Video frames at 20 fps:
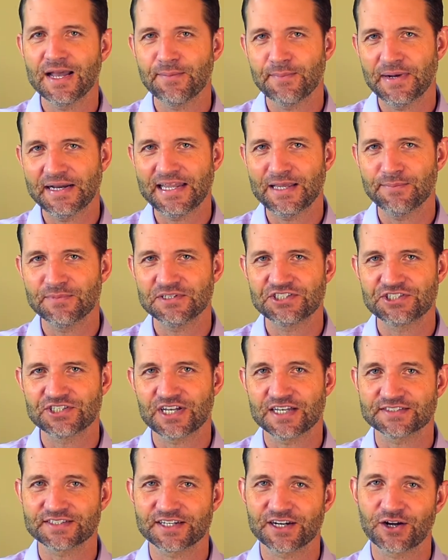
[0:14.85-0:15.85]
my name is
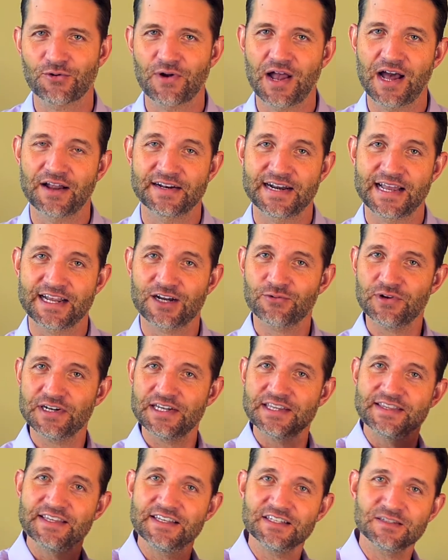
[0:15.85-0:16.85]
Justin Kraut and I
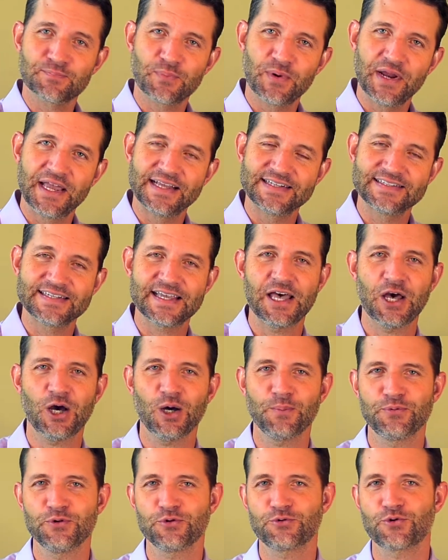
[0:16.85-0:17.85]
created this brand to
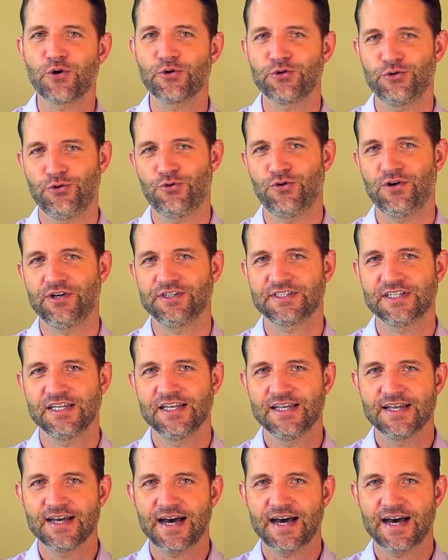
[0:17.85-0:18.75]
help you grow yours.